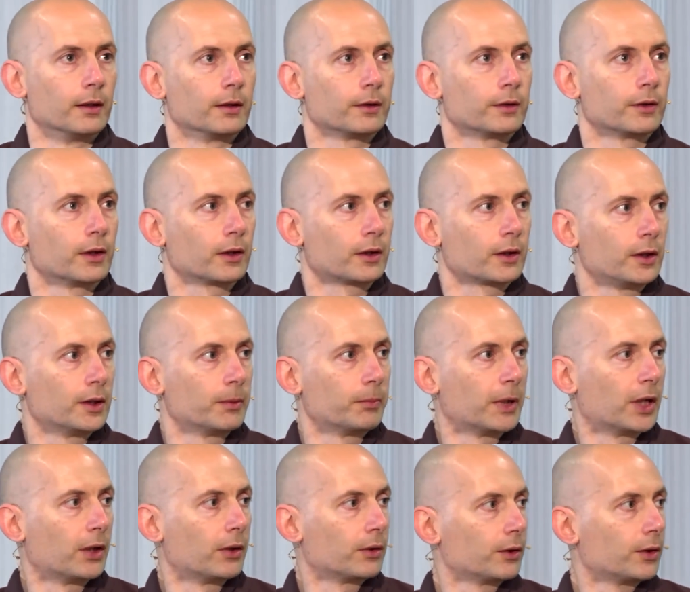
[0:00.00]
Talking
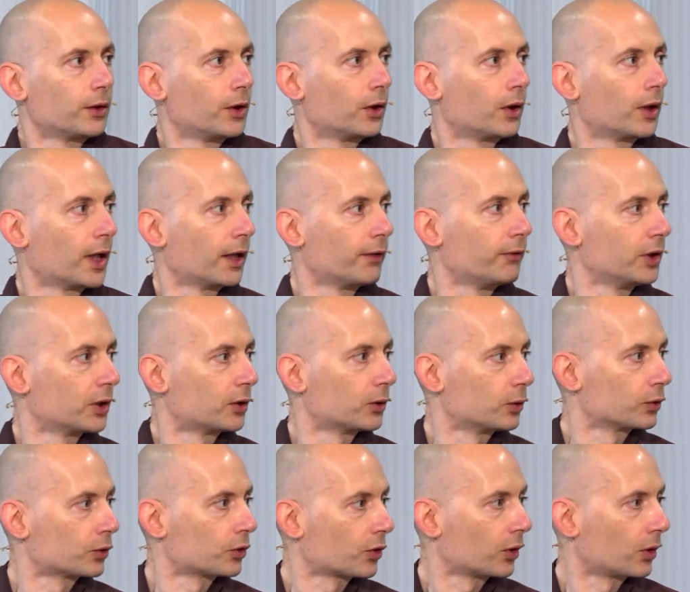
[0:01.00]
about not having
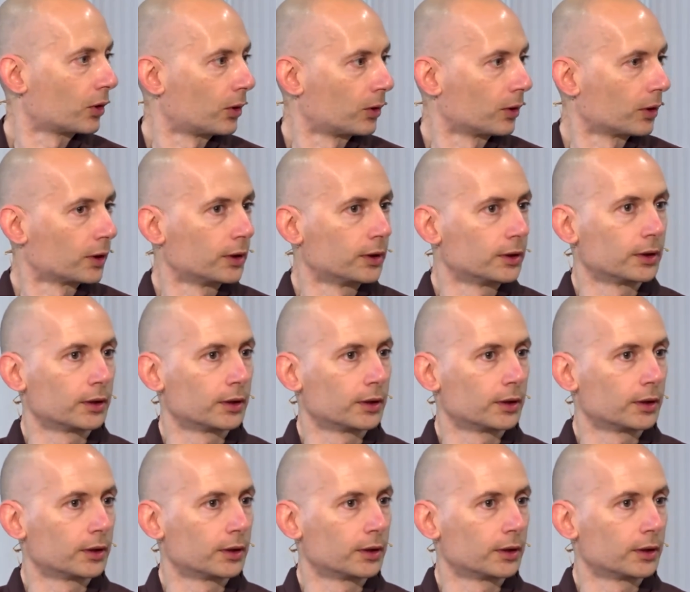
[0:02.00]
control,